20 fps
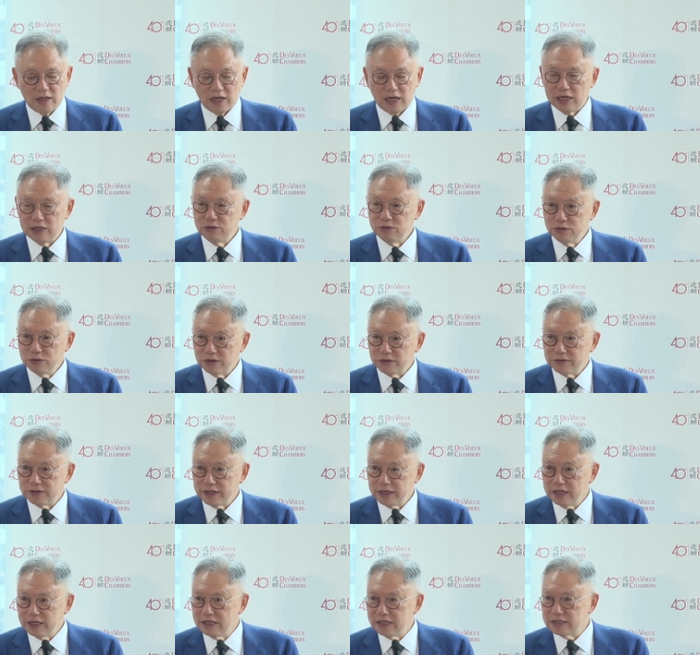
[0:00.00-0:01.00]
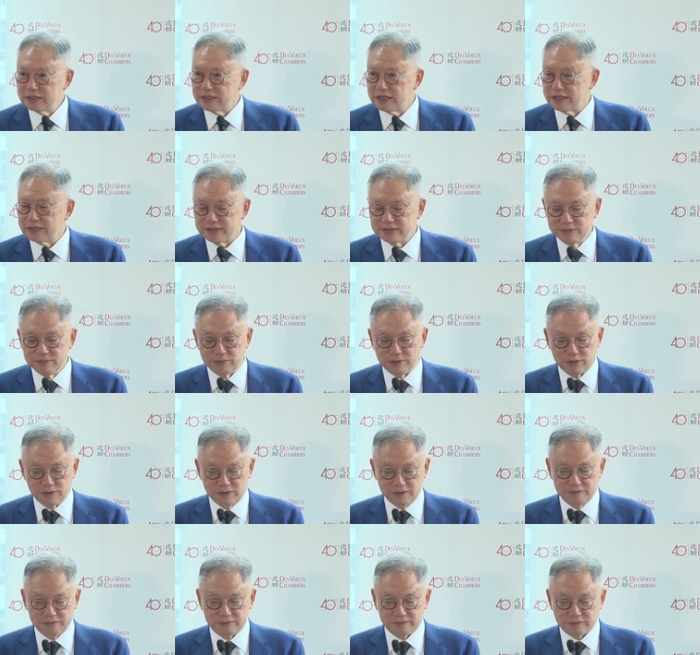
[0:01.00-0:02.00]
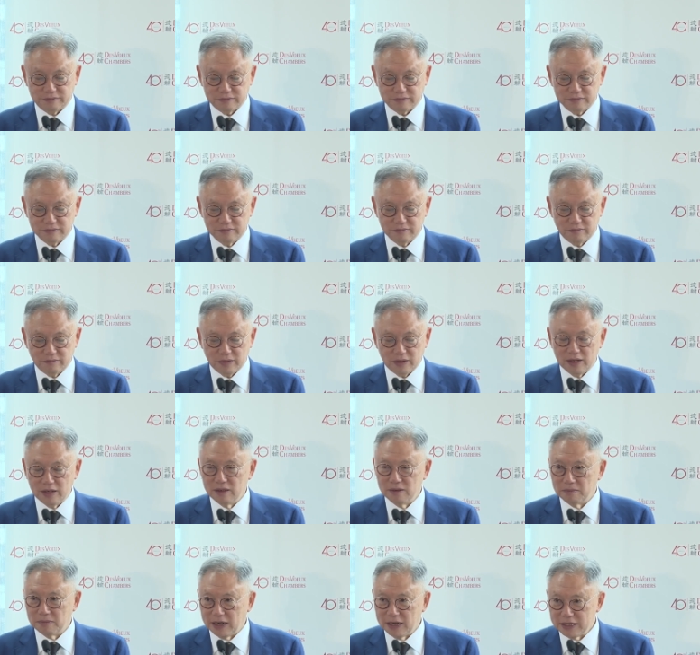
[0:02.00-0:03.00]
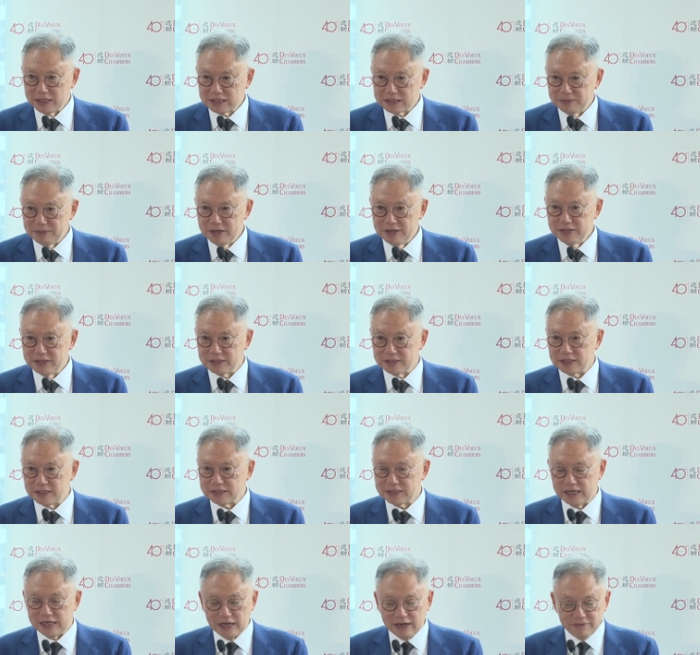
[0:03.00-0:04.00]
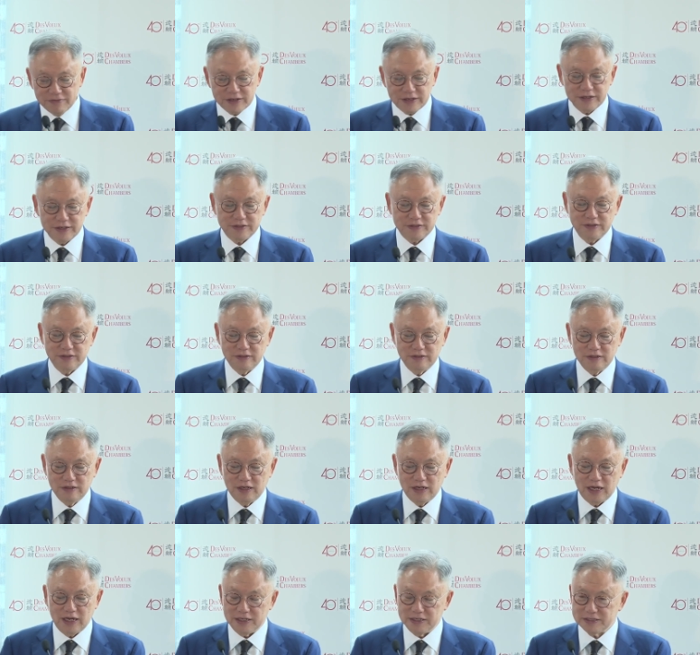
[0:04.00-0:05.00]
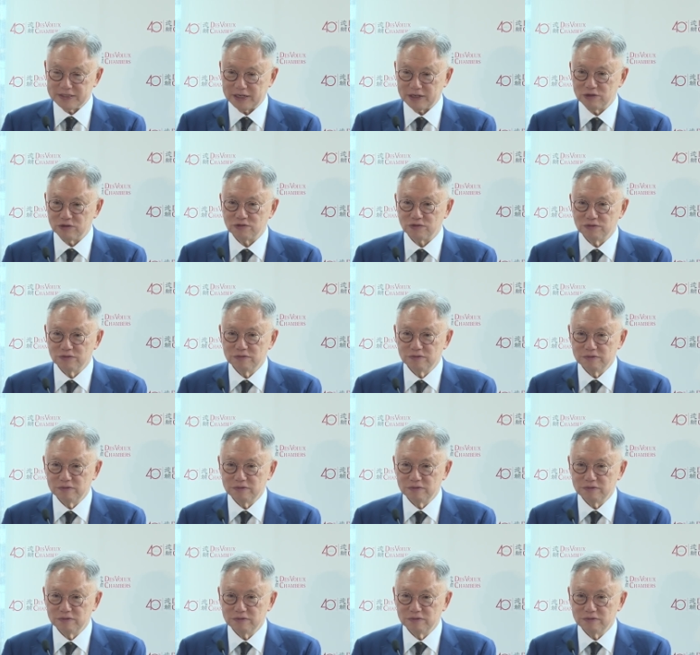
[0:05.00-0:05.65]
I do not think it is that simple. My experience as an advocate, a judge,